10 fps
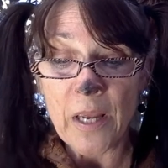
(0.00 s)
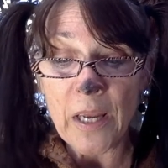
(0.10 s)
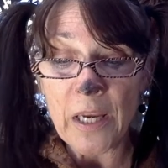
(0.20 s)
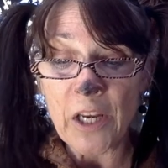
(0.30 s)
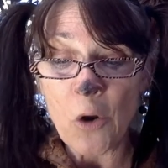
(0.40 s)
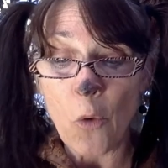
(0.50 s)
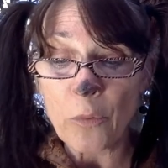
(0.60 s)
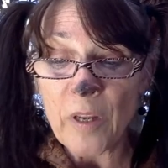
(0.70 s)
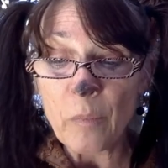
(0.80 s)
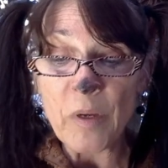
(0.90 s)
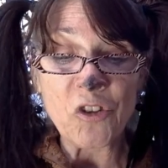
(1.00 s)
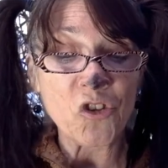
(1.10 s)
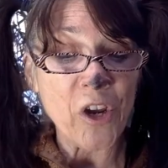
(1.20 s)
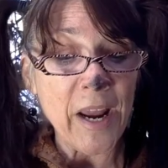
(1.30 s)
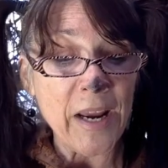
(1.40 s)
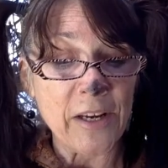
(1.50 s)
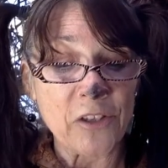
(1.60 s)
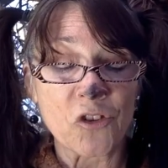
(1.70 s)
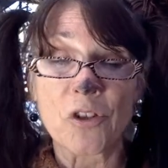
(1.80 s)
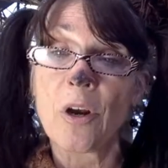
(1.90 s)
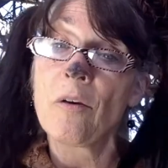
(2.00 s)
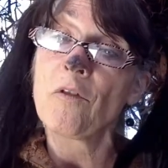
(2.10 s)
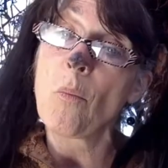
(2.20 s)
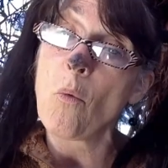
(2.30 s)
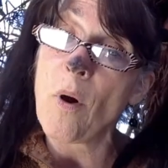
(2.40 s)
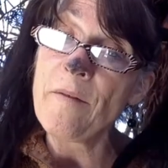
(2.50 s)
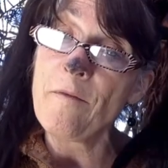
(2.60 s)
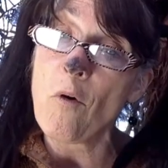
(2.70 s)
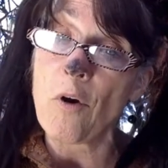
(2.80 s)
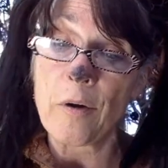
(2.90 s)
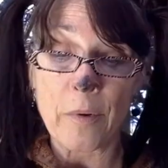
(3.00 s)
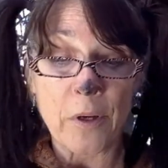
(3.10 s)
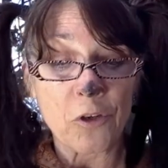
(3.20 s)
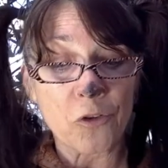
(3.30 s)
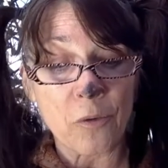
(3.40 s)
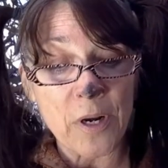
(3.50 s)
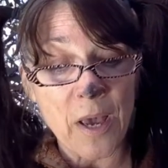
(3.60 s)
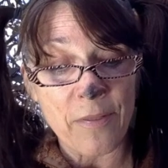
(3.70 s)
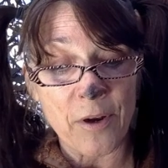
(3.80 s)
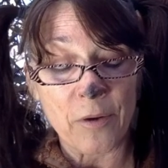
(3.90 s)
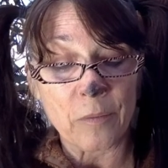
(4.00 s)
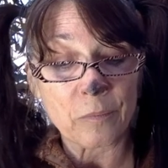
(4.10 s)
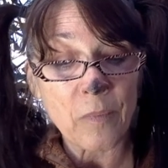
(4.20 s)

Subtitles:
It can only be changed from one form to another.